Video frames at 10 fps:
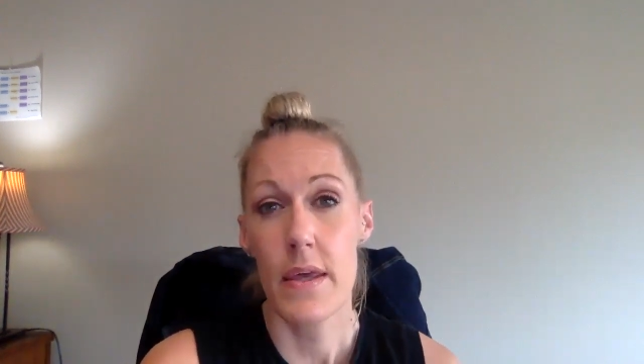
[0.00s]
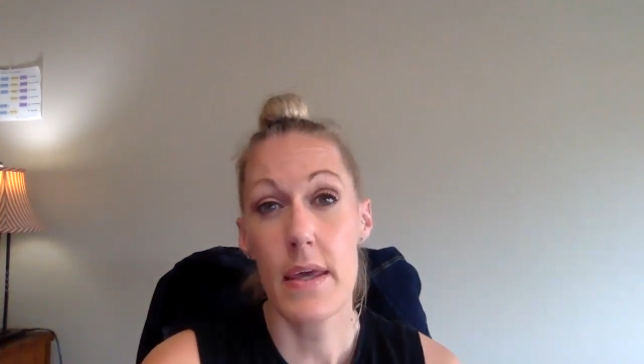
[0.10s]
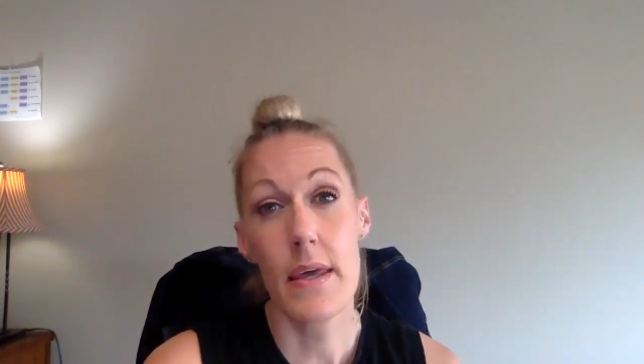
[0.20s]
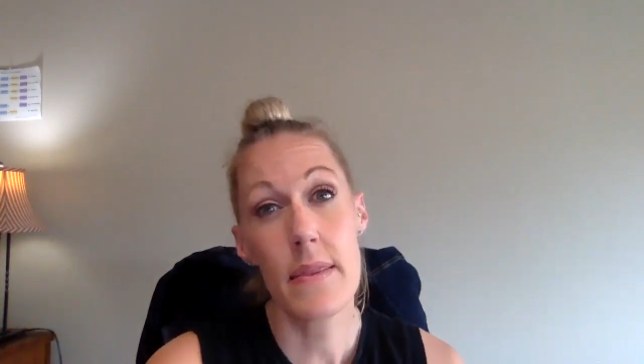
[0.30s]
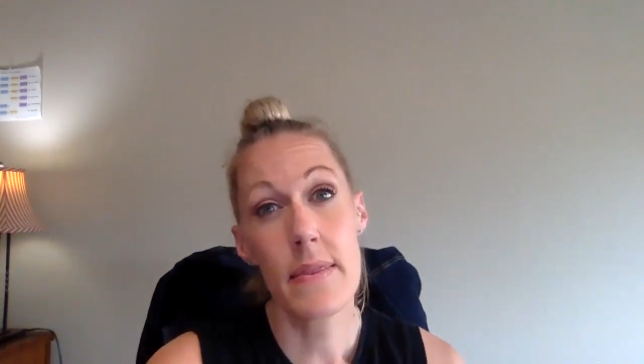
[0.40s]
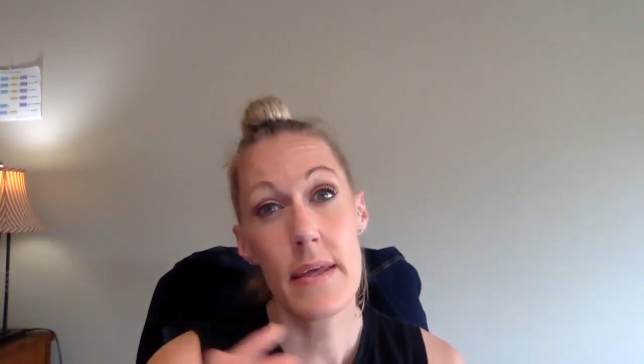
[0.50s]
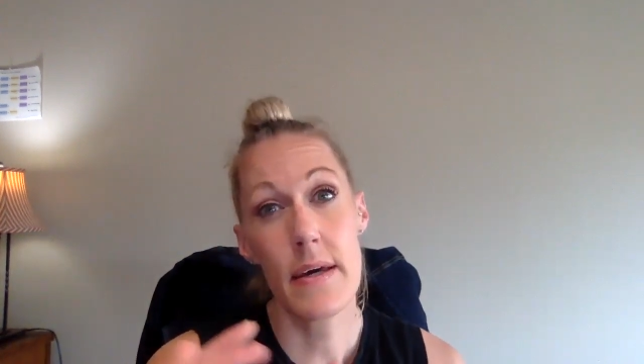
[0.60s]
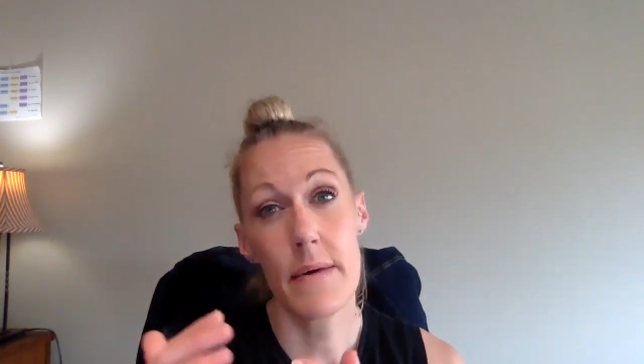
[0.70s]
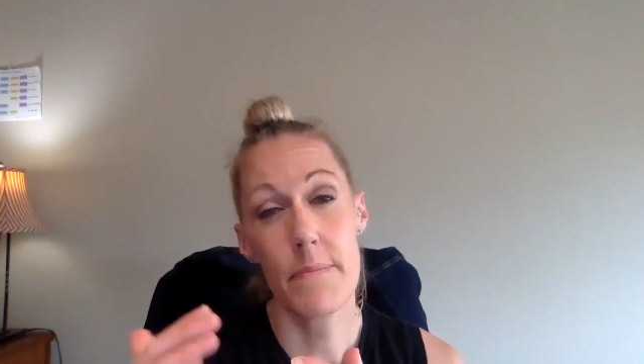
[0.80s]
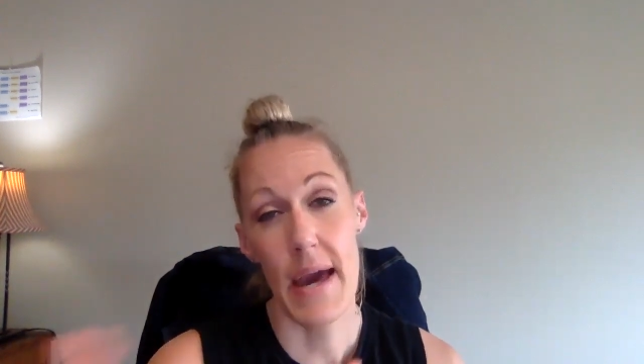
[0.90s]
In
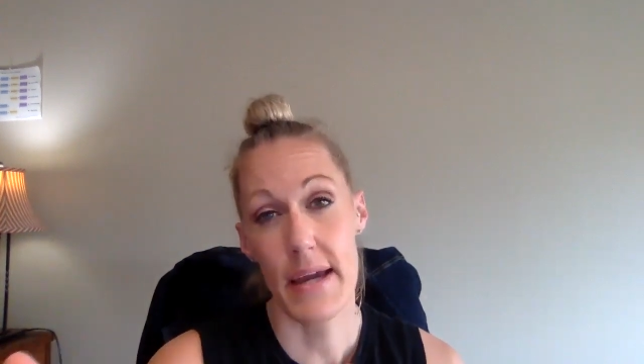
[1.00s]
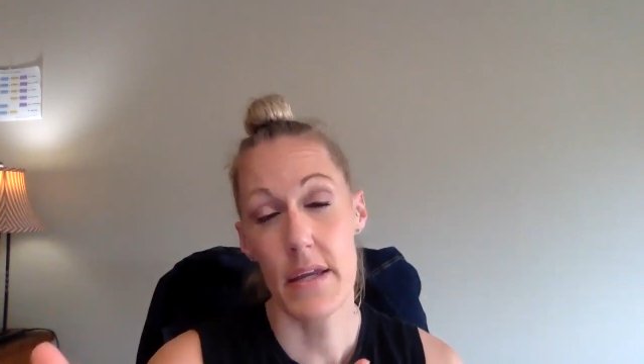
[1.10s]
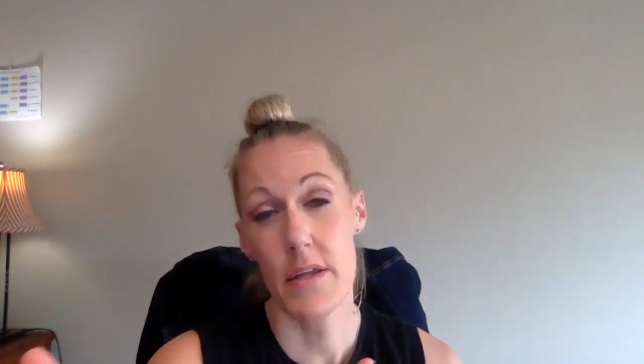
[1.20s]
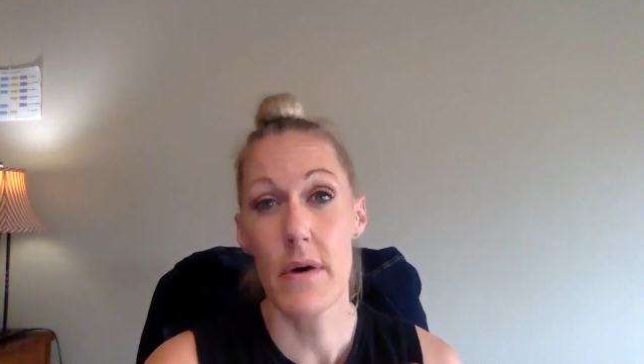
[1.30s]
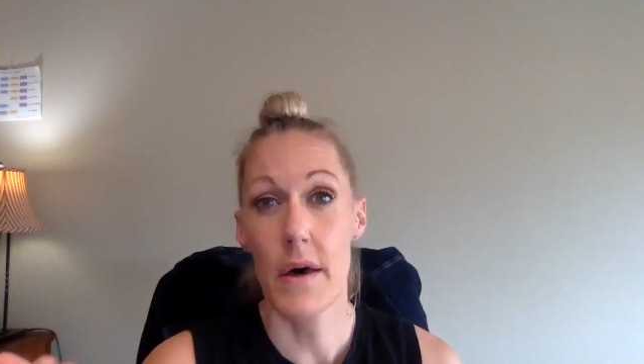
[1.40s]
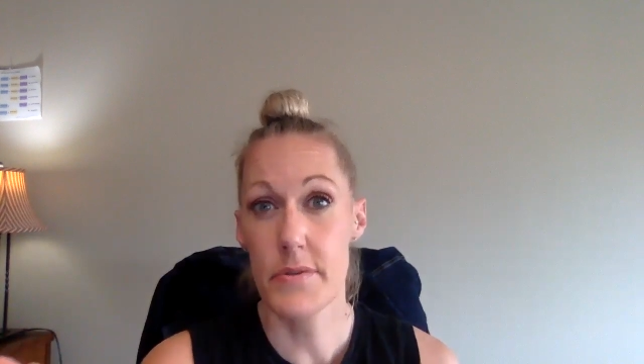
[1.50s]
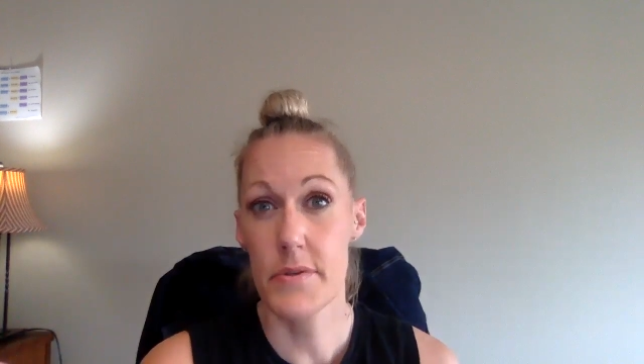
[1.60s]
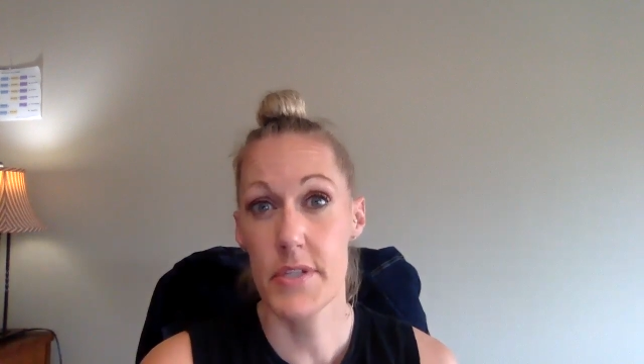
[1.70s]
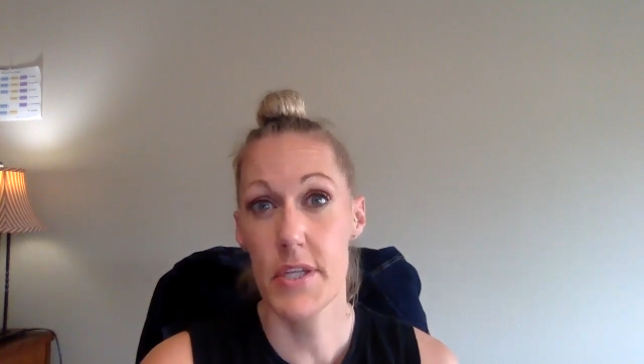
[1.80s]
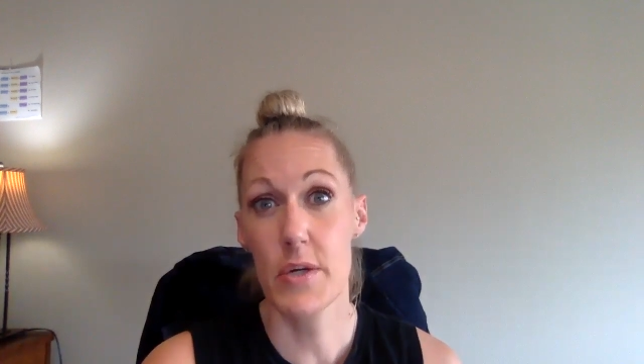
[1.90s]
the packet, you'll also
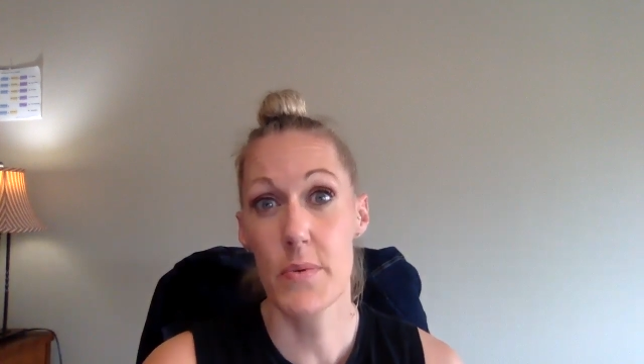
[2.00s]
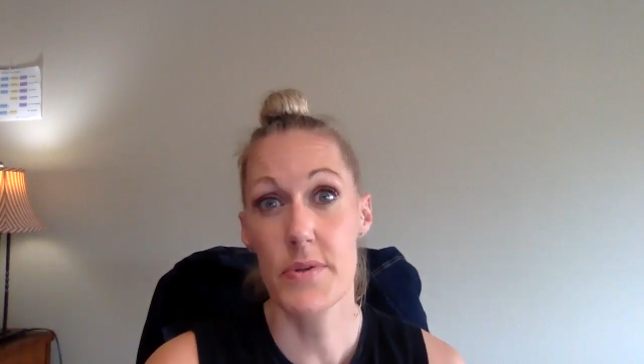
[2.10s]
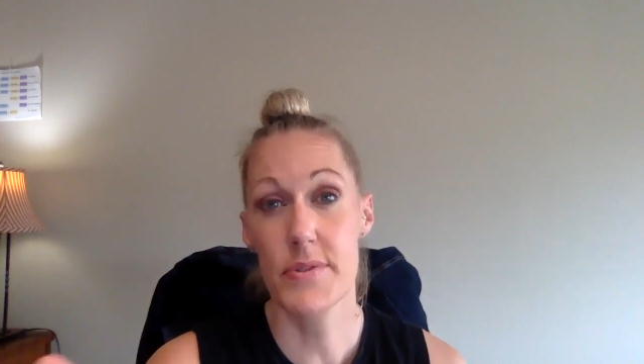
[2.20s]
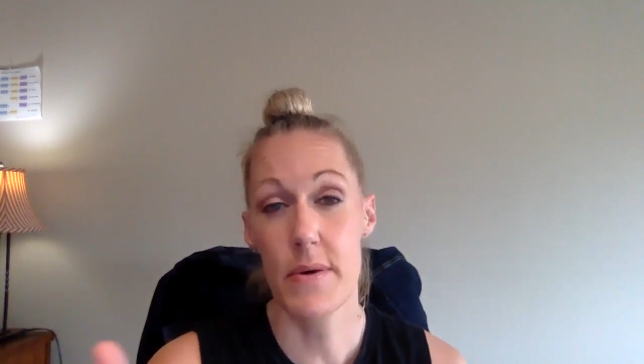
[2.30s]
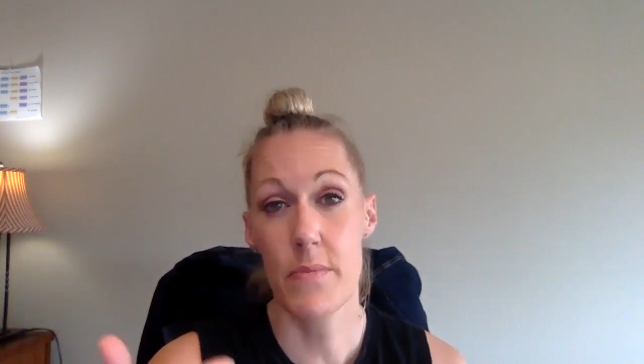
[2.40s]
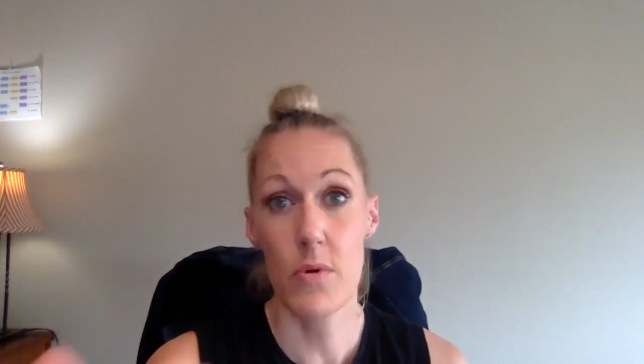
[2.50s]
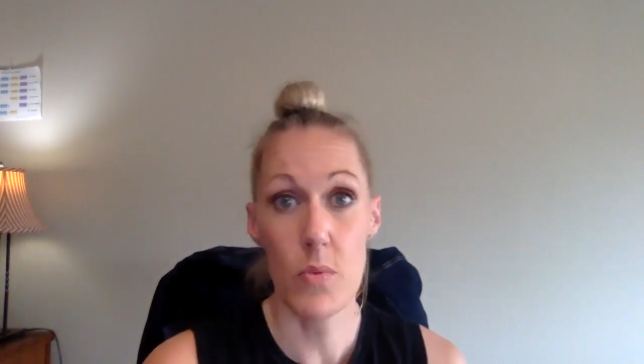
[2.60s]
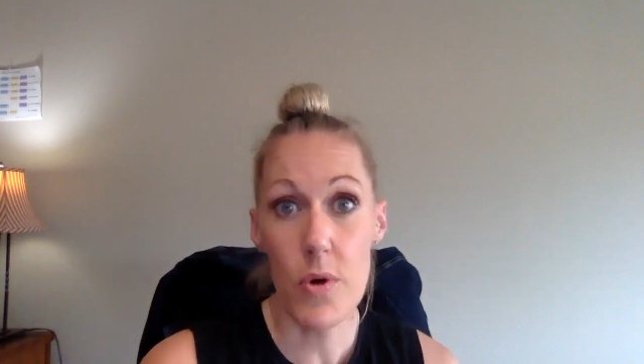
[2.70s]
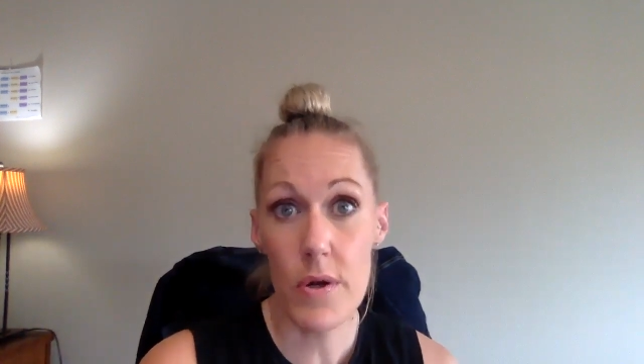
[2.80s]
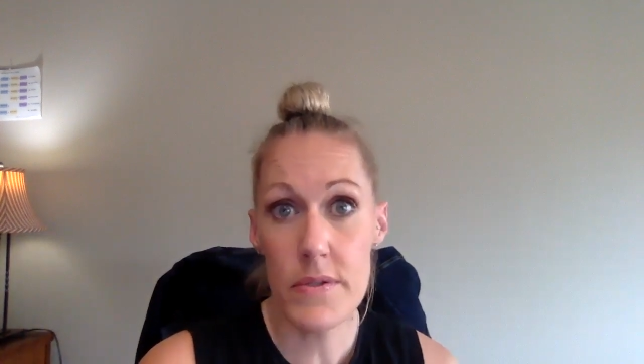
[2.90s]
see there were some
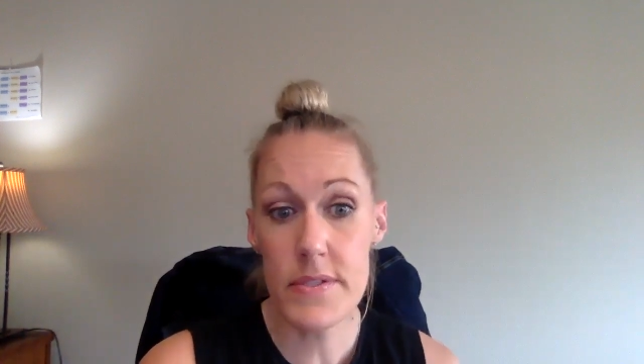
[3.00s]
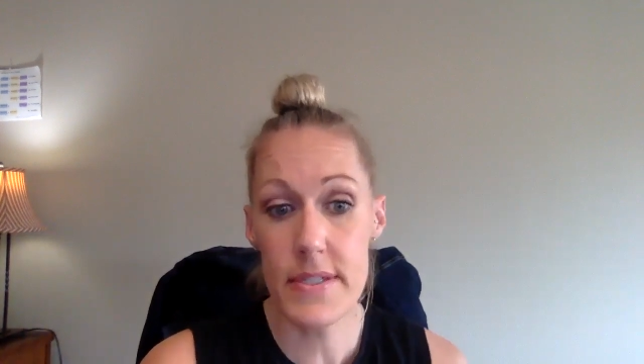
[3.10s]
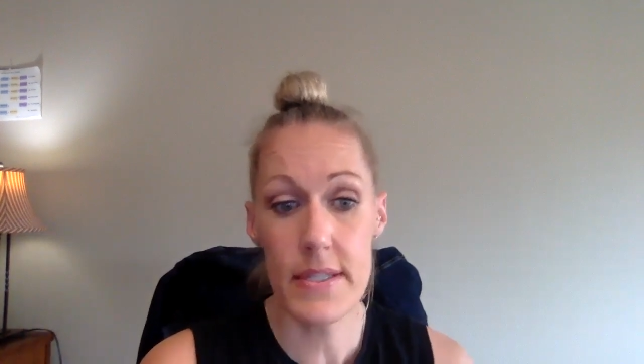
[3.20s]
rewards